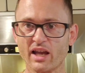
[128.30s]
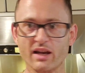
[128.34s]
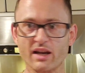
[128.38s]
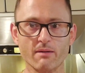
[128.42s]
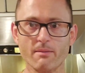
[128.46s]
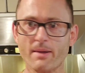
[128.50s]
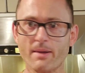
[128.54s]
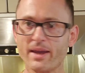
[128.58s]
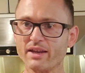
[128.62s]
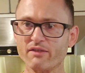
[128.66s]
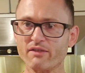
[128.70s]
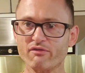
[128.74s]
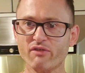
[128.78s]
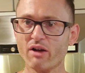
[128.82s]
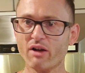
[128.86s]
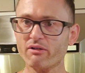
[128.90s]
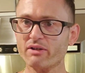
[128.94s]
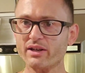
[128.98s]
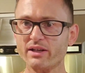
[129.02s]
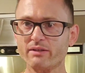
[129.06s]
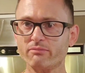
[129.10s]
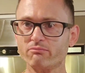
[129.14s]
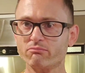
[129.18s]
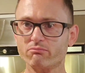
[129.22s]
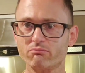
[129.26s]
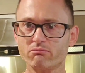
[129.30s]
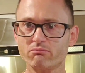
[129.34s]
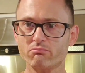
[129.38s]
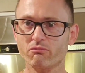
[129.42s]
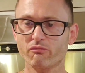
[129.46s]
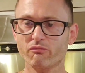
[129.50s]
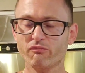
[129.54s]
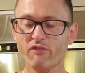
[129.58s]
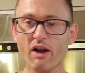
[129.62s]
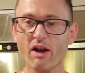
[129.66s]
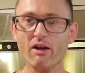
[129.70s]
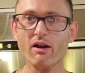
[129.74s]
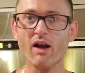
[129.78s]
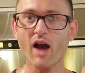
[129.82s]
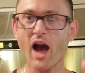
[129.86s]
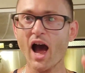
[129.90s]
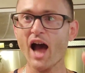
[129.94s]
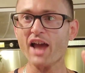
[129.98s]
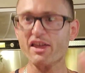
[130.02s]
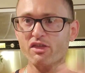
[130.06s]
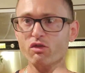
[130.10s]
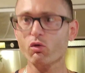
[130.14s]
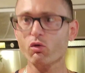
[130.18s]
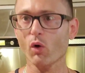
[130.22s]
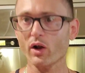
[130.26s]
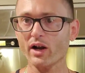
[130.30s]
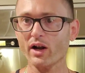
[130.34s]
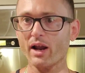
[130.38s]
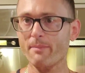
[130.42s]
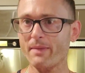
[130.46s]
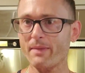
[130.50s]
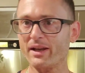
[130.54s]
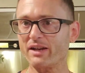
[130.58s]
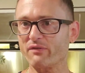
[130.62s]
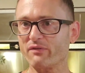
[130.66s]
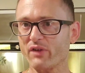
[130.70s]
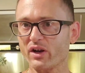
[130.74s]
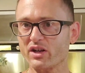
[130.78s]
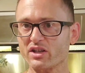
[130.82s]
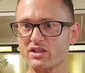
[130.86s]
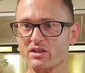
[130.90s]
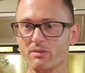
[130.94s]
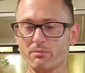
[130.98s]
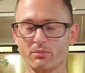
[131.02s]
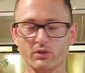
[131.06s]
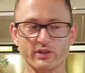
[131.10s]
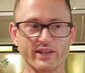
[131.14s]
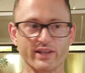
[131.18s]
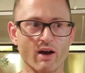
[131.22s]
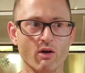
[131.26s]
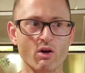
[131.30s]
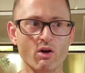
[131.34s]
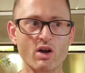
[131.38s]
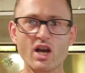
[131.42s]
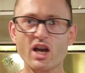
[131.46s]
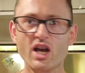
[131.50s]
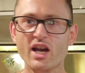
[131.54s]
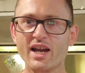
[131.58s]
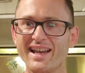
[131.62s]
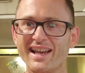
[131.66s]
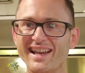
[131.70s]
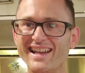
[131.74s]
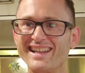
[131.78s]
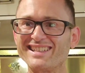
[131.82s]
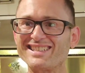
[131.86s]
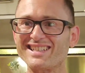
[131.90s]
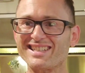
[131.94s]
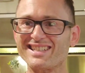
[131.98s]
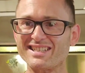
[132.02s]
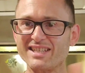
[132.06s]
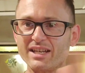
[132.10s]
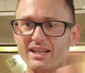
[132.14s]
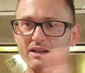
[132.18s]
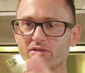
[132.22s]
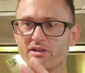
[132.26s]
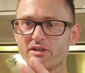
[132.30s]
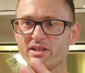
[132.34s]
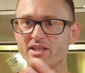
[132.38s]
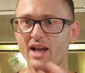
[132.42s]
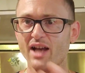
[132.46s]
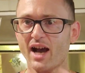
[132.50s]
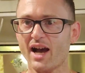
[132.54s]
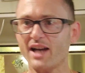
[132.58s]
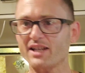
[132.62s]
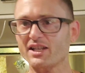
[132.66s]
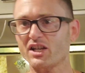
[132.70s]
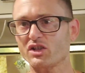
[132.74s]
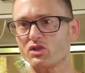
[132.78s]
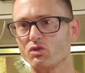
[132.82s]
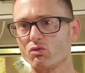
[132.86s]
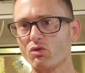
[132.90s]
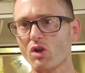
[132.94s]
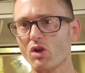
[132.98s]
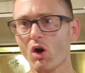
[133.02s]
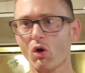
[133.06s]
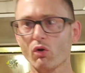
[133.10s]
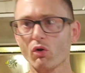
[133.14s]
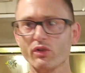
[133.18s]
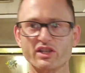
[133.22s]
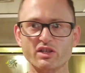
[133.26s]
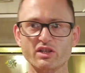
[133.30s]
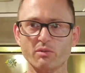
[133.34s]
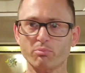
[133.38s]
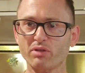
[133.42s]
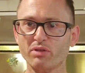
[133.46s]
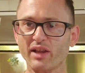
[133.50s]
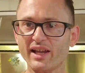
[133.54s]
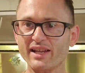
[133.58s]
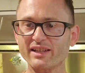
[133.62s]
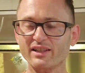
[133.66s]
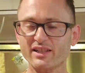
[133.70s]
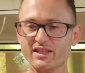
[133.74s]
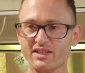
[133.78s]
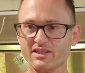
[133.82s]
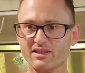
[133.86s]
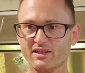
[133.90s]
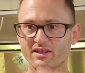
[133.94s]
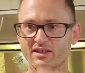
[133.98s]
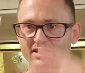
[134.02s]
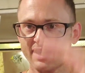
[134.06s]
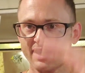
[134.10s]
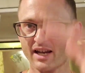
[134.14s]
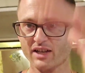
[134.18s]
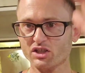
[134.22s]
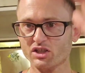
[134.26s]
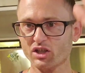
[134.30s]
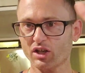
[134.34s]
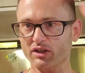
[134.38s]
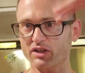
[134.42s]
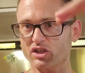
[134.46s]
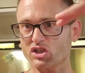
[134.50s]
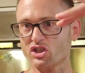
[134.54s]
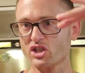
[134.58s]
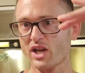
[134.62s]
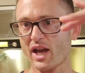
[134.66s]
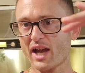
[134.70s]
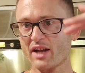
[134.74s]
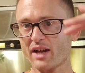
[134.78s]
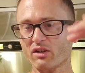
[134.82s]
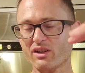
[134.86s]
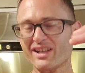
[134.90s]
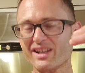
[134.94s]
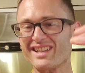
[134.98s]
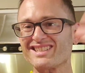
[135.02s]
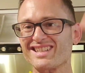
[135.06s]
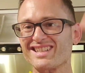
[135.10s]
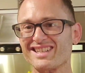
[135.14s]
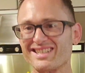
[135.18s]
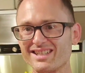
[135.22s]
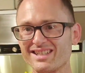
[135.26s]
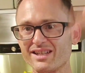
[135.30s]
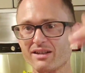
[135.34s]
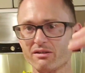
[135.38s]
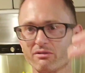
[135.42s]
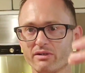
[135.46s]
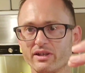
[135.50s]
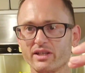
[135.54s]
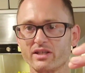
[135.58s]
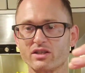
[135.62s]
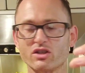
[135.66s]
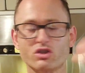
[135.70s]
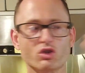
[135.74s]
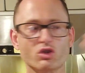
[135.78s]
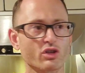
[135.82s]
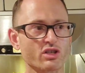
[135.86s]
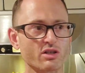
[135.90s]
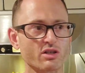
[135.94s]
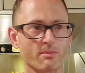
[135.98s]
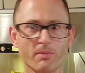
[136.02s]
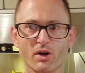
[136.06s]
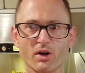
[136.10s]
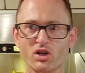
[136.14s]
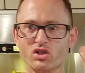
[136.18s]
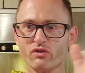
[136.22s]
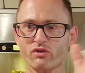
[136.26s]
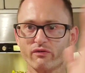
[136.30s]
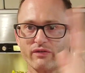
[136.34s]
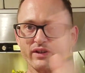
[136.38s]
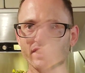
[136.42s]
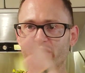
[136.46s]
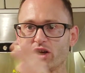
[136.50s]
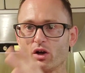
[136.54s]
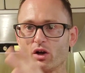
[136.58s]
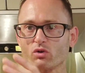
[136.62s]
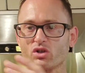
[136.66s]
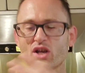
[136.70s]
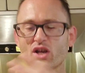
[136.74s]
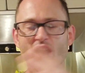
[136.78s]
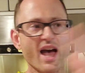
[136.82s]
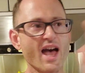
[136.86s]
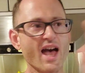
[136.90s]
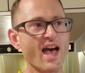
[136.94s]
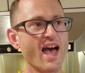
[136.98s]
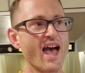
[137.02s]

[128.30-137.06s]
And I make it very, very, I thought I made it very simple. Now, it's a series, guys. As you know, there's a playlist section on this channel. It's a series. So there's a bunch of videos